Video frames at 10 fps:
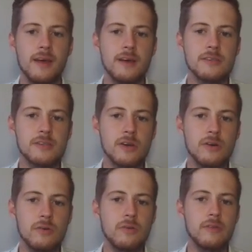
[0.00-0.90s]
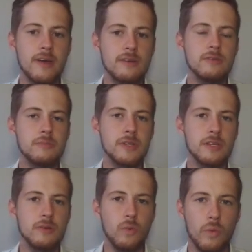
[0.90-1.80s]
So that will
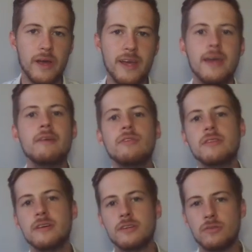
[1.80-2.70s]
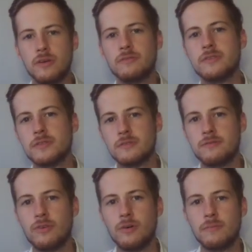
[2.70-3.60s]
be where everything is referenced
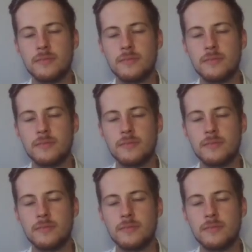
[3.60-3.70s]
from.